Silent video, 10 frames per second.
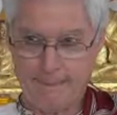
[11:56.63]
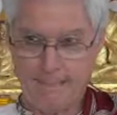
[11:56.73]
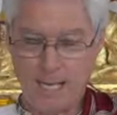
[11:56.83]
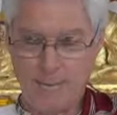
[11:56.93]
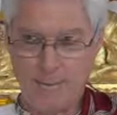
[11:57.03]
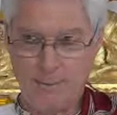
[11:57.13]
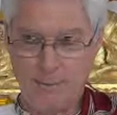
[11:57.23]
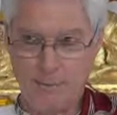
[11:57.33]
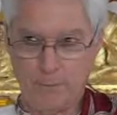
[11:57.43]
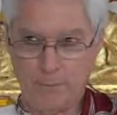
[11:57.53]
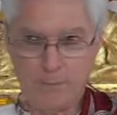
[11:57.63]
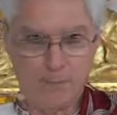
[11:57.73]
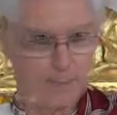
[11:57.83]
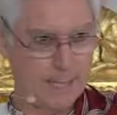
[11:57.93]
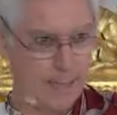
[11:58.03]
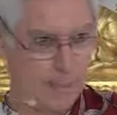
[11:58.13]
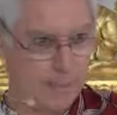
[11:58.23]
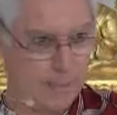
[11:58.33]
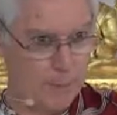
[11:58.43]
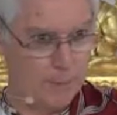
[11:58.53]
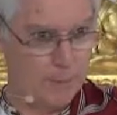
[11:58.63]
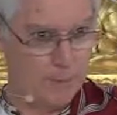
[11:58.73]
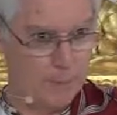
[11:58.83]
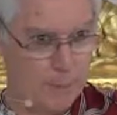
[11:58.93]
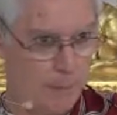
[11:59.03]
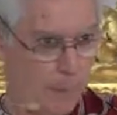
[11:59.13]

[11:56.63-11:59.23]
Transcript: see how many different types of desires people have. The